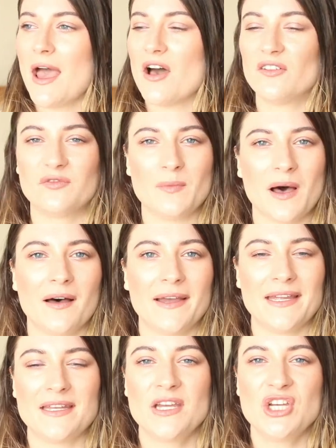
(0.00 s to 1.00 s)
of
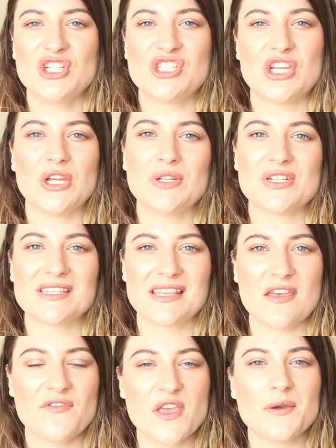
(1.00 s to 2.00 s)
mine to just
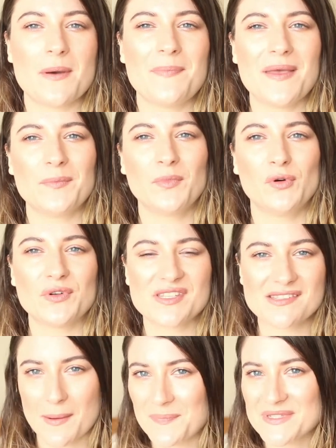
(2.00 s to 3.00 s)
give you a bit more
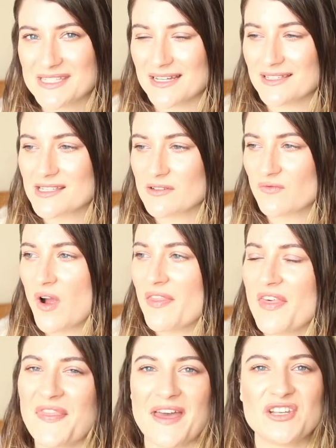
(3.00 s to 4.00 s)
substance,
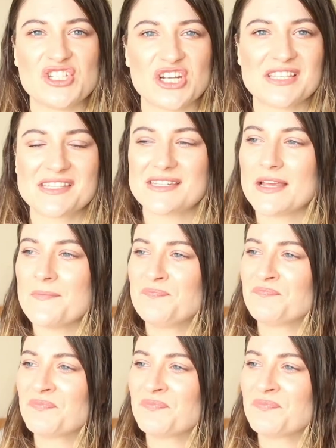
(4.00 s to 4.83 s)
rather than just,